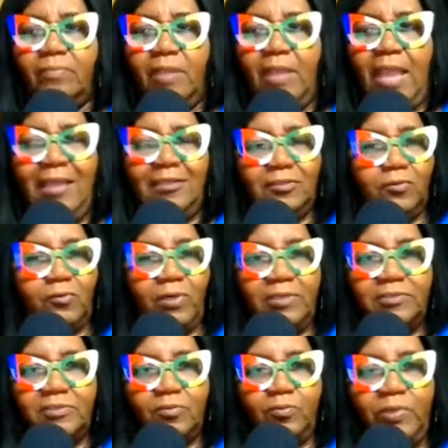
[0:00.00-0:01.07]
Ask
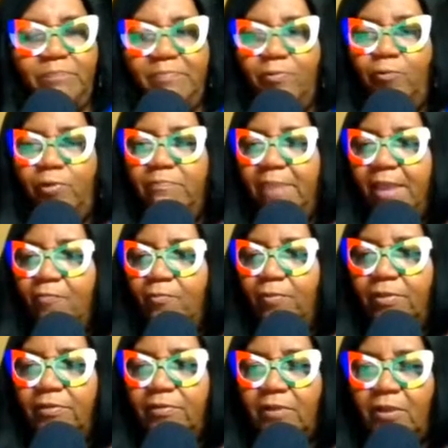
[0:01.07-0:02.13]
questions. We met
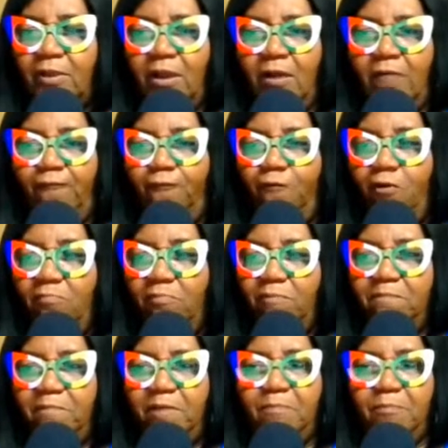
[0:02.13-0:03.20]
with a former
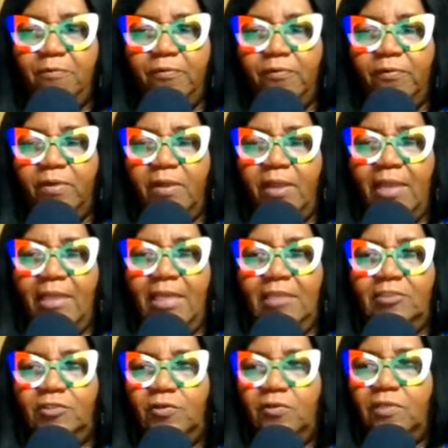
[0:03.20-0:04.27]
member, and they
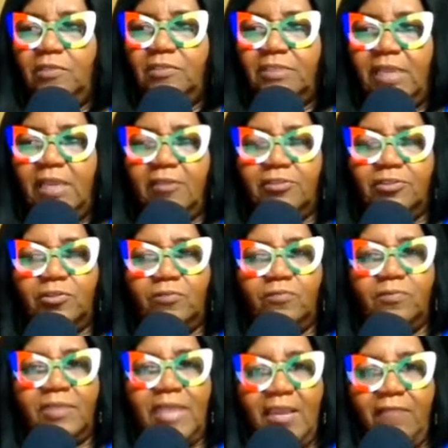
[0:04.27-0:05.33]
told us they are
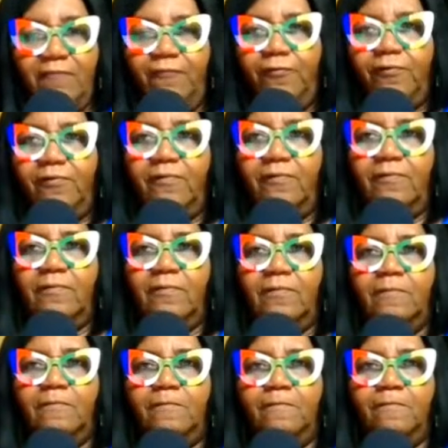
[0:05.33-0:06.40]
so thankful
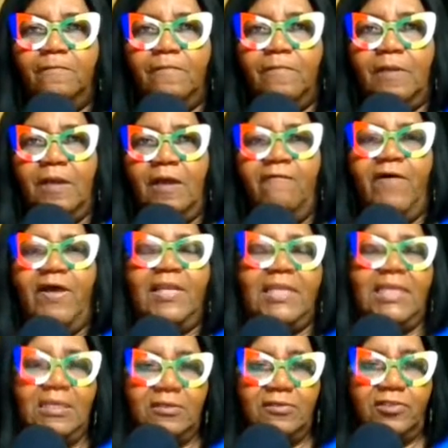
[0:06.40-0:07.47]
of our
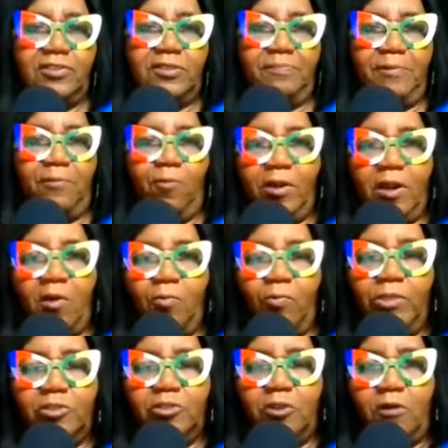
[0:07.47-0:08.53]
leadership and what all
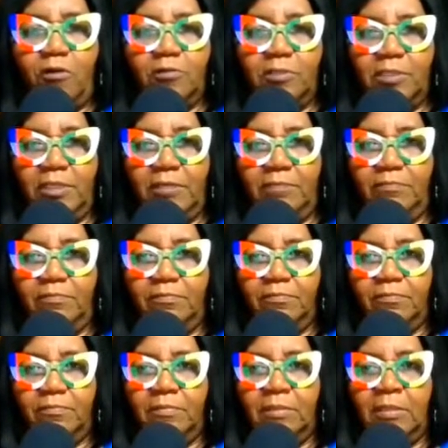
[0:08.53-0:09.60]
we taught them
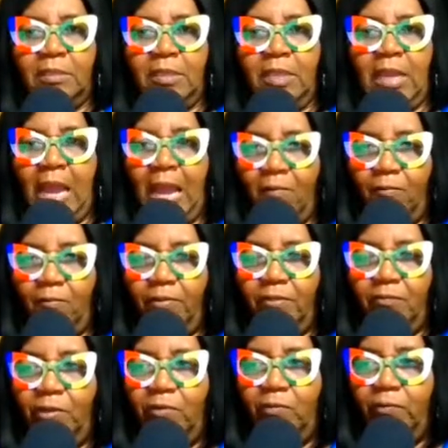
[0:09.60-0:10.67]
and how
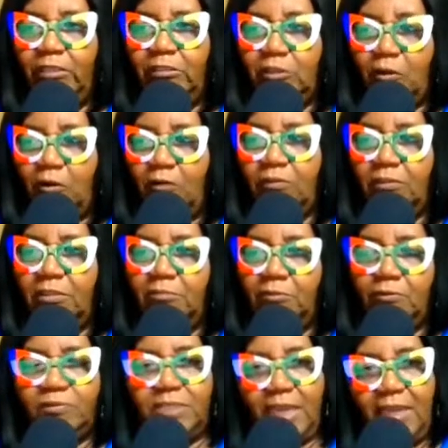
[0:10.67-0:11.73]
we taught them,
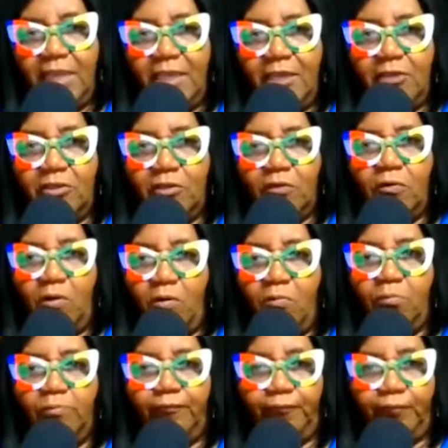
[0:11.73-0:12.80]
you take care of your
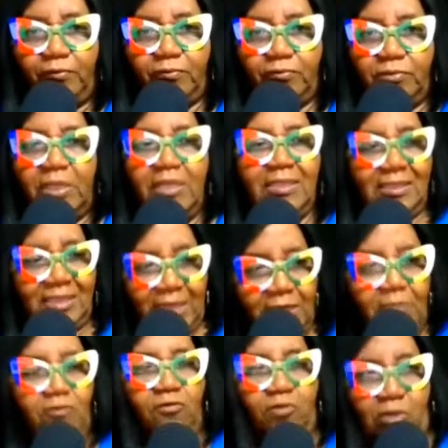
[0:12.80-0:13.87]
home first,
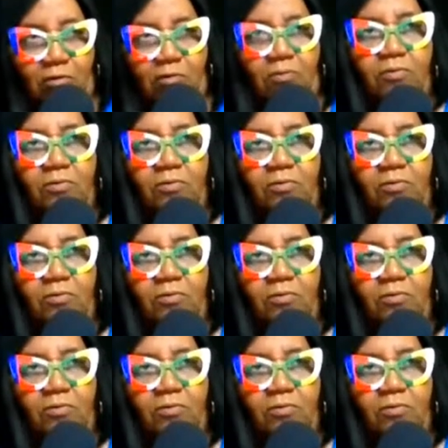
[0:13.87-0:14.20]
then you go.